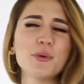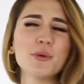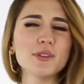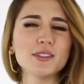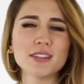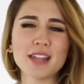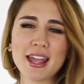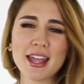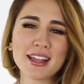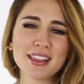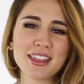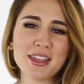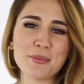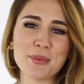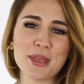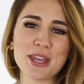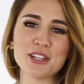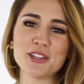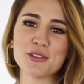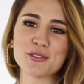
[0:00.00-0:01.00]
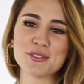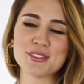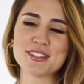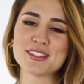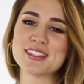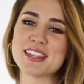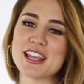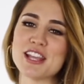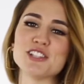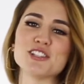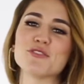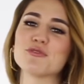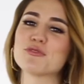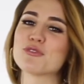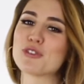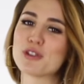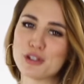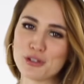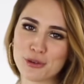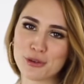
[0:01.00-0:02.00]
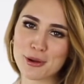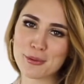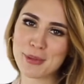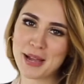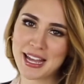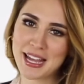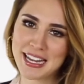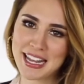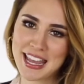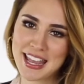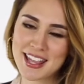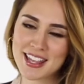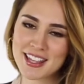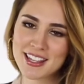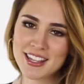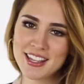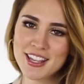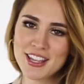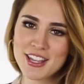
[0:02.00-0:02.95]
will likely be a new sensation for your body.